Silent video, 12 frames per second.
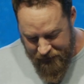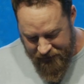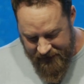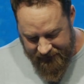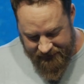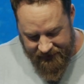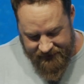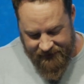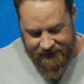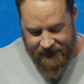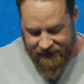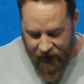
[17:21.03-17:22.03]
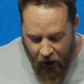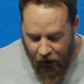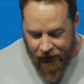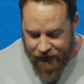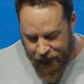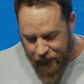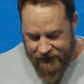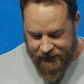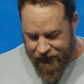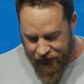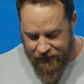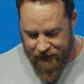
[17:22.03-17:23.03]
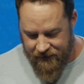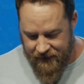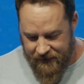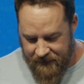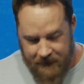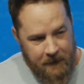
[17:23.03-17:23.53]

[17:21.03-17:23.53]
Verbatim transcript: we think doesn't, doesn't alter what's true.